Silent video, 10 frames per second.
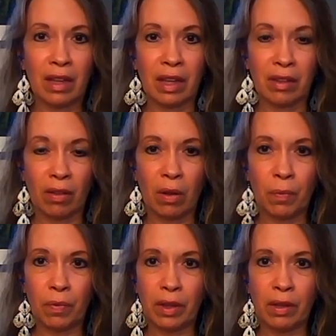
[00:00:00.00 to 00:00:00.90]
Okay, so
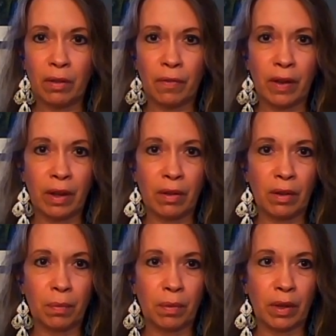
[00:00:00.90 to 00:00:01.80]
hopefully you found
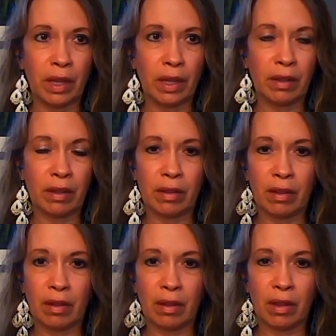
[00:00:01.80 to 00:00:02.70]
a place
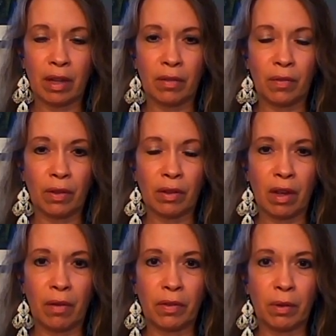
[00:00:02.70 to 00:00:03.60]
that feels
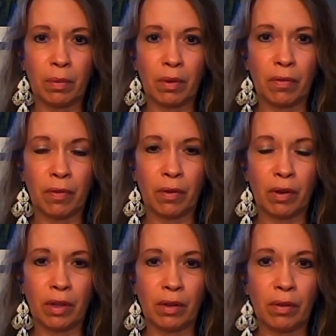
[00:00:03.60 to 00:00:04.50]
comfortable for
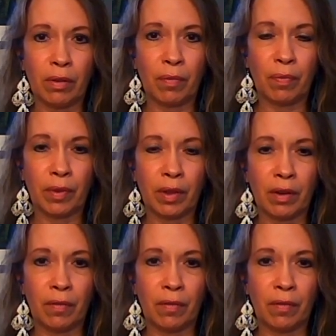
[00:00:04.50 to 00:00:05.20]
you. And I